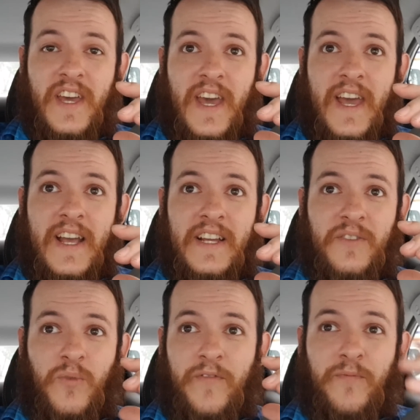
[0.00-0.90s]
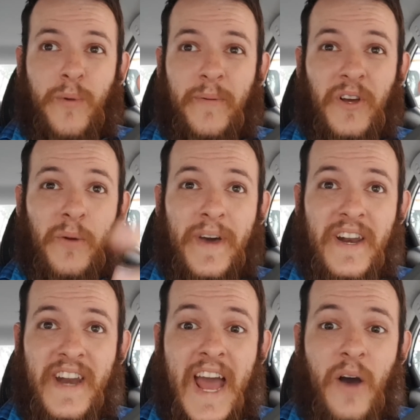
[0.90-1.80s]
and we've probably got about
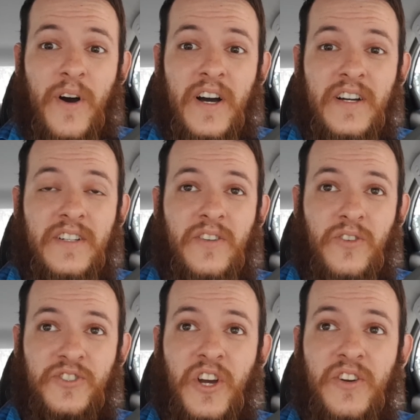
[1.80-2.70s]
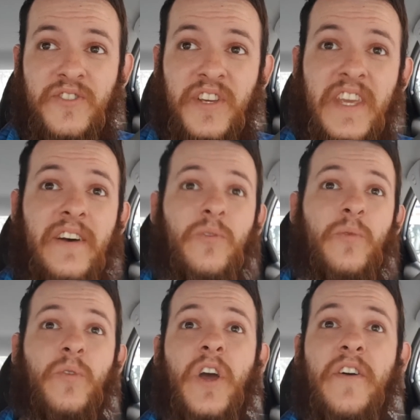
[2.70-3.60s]
an hour or so to kill.
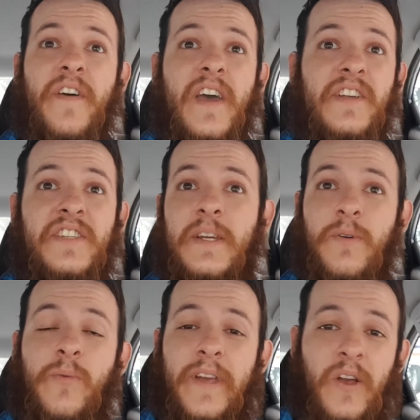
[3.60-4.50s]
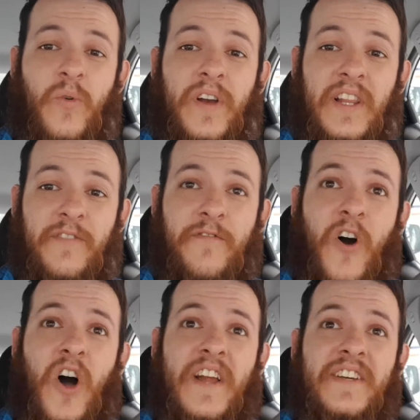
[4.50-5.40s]
We'll go there, see what we can quickly
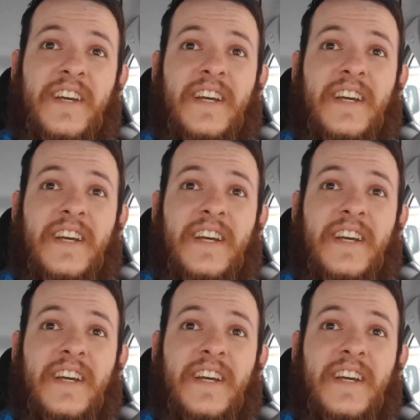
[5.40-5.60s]
find.